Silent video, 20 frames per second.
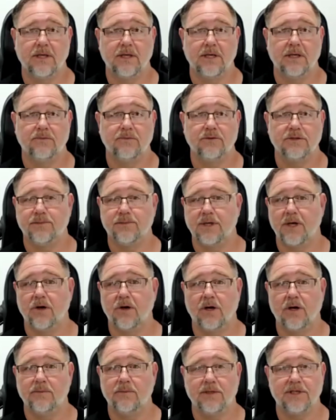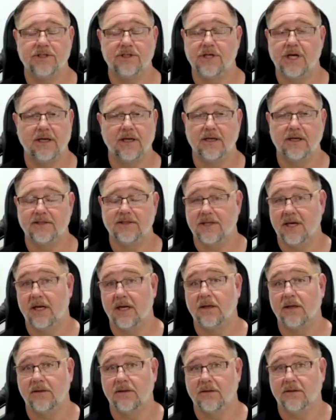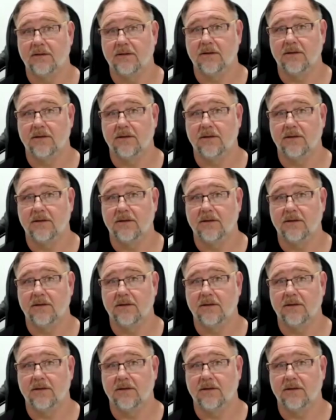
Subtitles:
he was behind me shaking his head.